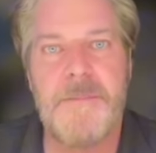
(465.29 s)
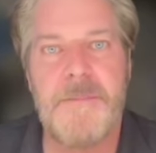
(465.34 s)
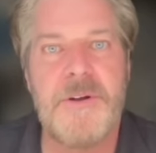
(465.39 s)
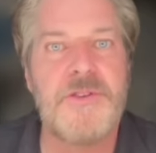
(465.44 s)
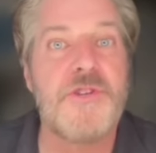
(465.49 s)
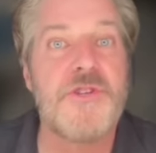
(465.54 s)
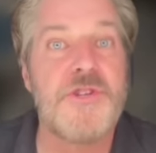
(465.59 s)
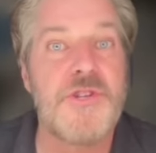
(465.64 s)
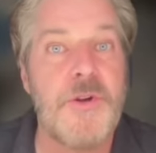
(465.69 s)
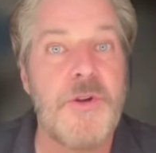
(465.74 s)

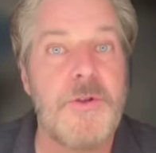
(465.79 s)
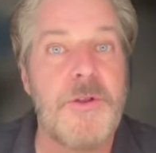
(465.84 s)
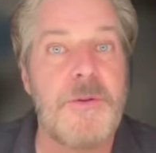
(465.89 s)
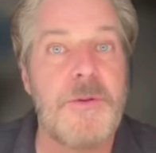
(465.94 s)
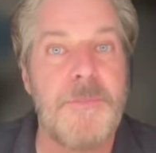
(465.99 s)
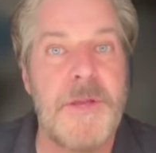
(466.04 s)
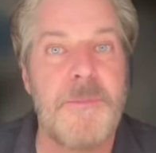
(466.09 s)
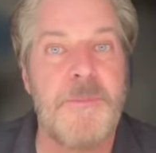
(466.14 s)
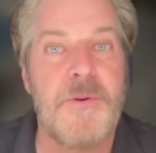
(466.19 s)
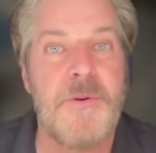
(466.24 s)
but to show
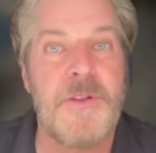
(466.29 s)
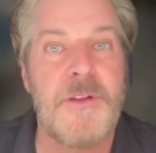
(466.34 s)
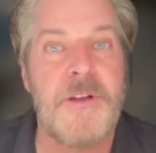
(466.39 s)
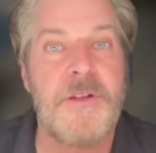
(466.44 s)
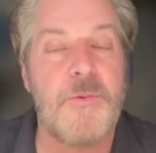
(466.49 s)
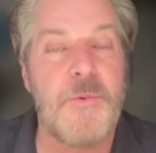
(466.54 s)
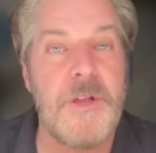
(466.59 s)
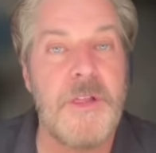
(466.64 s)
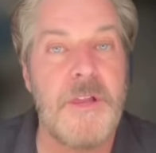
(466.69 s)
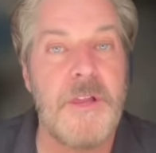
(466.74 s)
the people
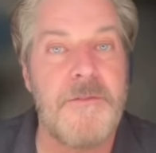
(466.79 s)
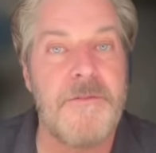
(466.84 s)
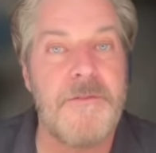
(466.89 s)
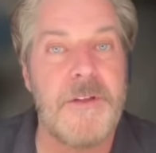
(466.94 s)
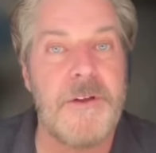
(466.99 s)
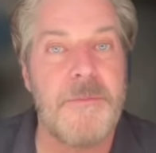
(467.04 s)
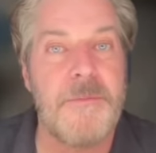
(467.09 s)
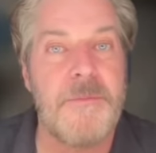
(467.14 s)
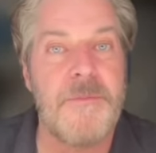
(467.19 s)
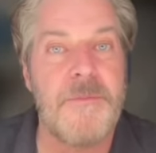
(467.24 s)
there that we love
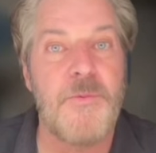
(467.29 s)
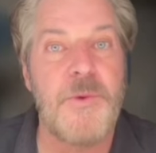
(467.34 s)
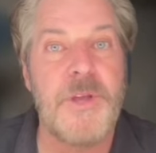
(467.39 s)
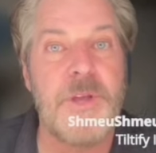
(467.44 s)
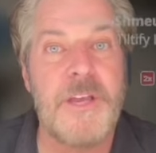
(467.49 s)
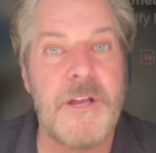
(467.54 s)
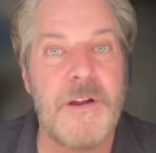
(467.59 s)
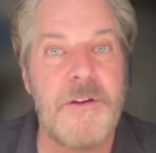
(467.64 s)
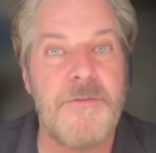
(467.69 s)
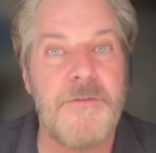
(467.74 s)
them,
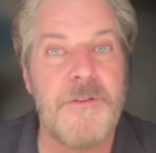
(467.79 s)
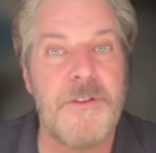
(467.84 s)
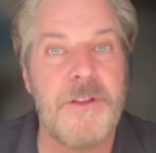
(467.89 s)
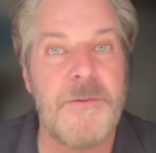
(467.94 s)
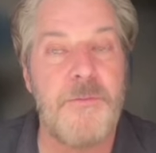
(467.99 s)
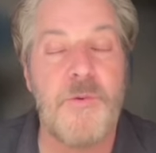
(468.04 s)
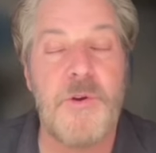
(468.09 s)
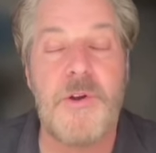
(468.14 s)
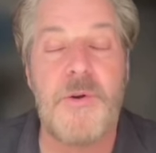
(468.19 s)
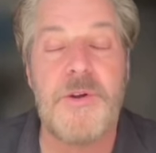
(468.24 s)
we care for
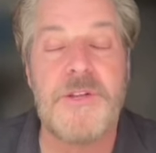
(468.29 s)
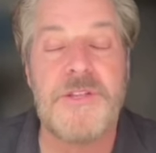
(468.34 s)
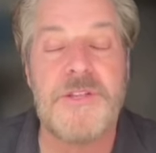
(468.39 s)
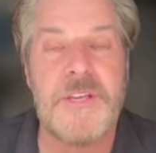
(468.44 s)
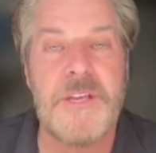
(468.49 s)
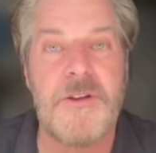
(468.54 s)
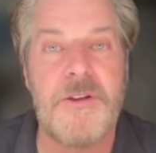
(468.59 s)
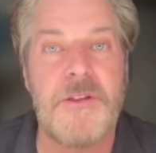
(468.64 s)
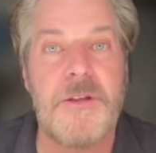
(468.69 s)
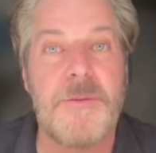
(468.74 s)
them, we're going
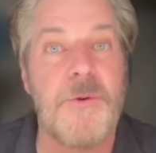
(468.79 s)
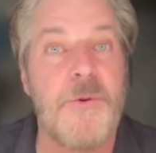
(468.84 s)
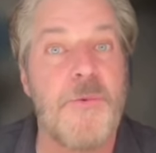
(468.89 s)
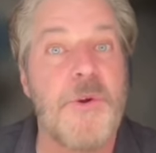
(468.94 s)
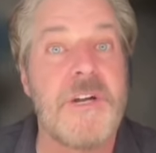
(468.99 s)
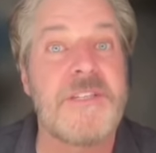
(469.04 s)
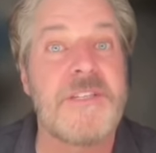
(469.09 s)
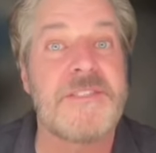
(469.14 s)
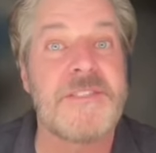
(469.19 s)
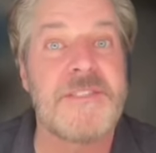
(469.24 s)
to heal them, and
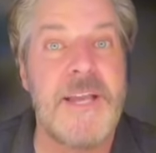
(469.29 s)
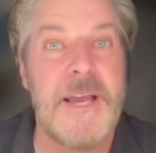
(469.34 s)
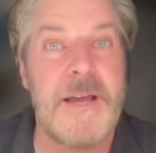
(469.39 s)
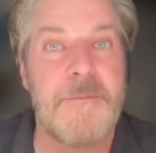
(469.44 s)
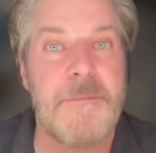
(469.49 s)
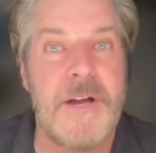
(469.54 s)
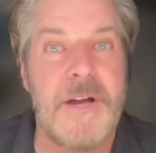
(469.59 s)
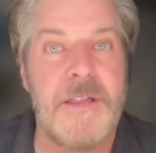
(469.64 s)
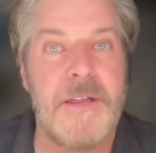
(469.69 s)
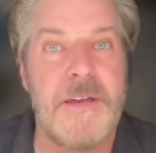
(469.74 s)
we're going to
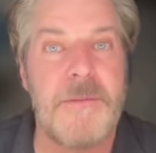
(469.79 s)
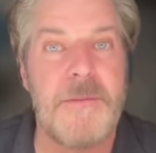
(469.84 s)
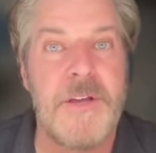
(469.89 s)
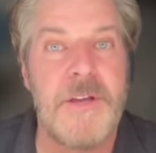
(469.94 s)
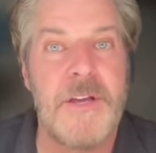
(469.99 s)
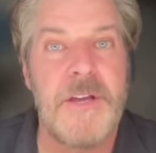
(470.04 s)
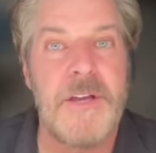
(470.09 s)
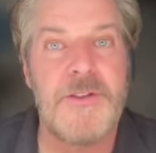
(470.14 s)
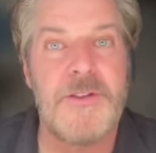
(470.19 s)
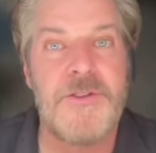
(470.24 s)
stand by them
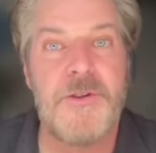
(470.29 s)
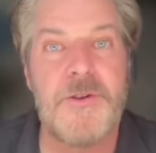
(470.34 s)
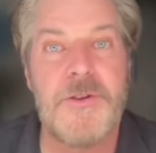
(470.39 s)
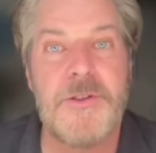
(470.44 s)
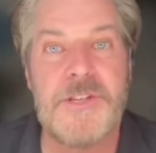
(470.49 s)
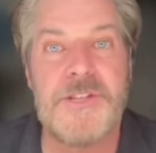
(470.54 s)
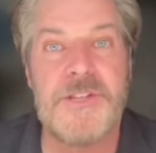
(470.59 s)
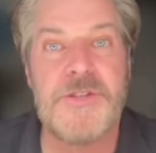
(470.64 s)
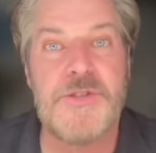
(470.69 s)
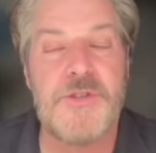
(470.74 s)

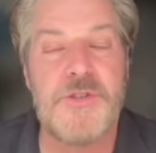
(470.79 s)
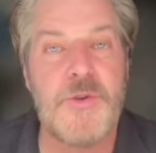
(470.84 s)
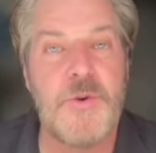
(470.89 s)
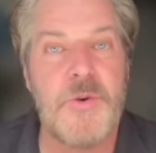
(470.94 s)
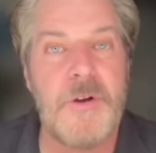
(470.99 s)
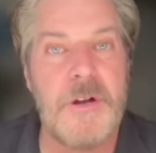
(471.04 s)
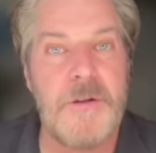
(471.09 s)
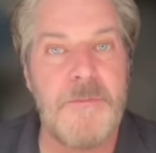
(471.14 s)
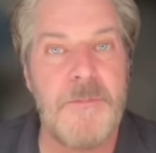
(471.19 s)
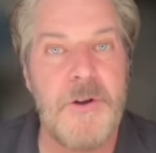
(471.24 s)
during this
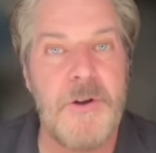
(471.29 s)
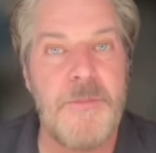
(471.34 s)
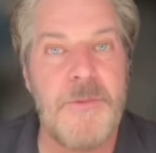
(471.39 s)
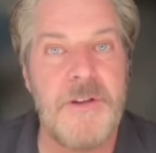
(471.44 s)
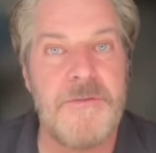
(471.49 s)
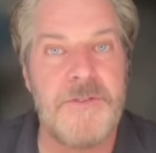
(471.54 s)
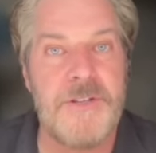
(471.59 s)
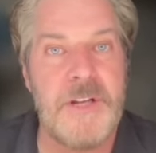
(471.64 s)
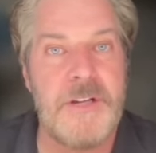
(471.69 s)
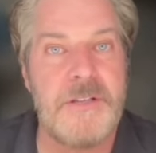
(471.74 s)
historic
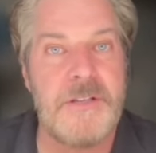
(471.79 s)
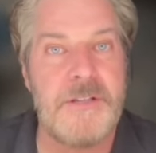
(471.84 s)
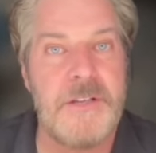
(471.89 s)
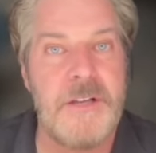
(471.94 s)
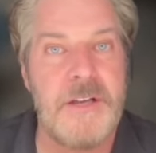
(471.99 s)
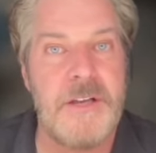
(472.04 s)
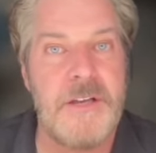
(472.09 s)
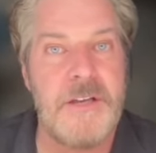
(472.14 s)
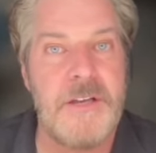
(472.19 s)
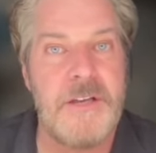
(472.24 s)
moment of
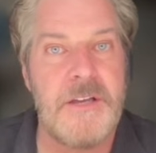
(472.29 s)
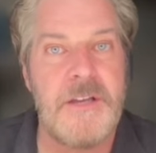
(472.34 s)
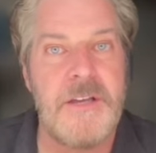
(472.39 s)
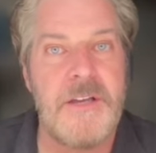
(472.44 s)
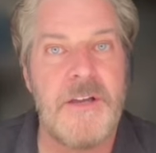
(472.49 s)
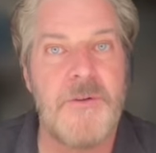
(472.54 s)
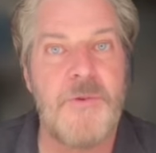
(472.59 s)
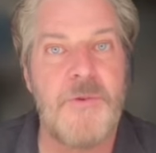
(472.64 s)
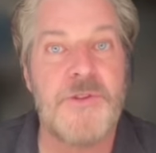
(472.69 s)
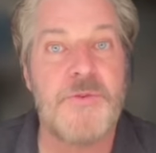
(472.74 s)
genocide
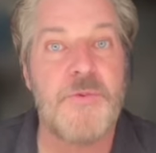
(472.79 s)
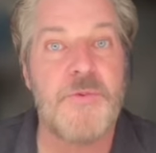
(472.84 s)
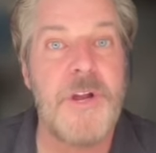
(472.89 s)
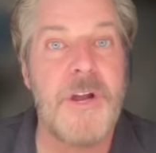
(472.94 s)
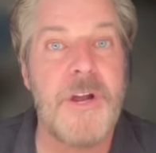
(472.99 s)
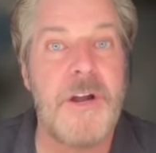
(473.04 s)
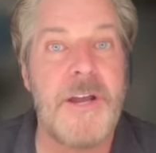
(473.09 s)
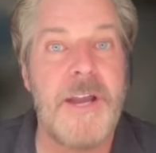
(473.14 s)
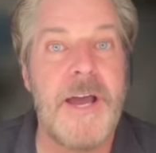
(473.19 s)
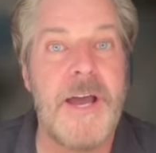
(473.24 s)
in which
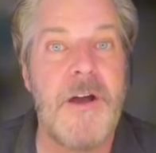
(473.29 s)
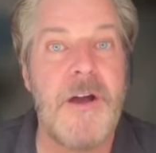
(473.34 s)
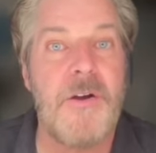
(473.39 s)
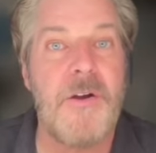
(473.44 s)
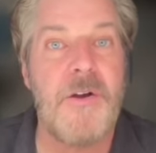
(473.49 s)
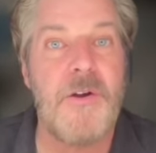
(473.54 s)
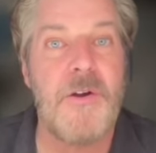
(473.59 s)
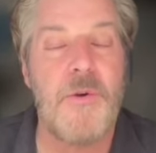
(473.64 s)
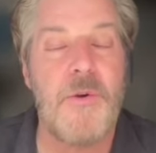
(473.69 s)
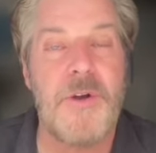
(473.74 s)
we are
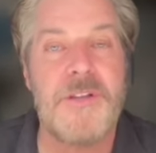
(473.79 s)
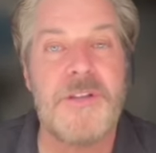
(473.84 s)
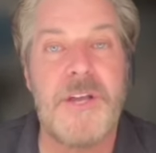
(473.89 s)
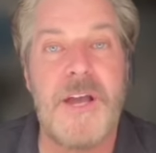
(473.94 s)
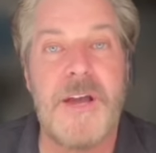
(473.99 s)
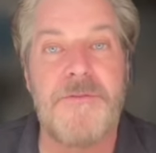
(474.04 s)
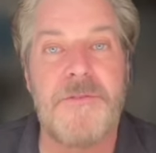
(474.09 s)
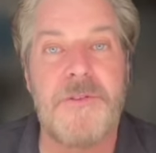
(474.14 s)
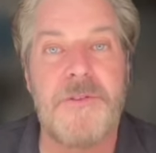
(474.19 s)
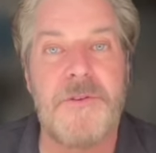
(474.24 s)
now going
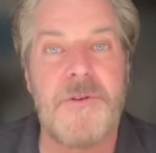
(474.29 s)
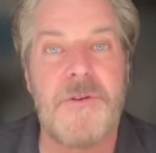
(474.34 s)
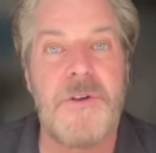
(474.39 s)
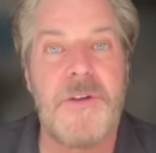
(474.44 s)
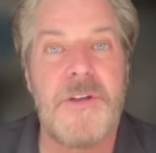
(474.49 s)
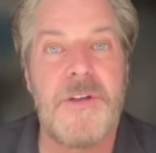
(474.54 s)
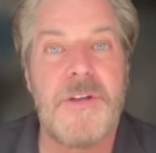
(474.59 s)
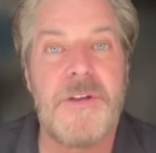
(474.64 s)
to have to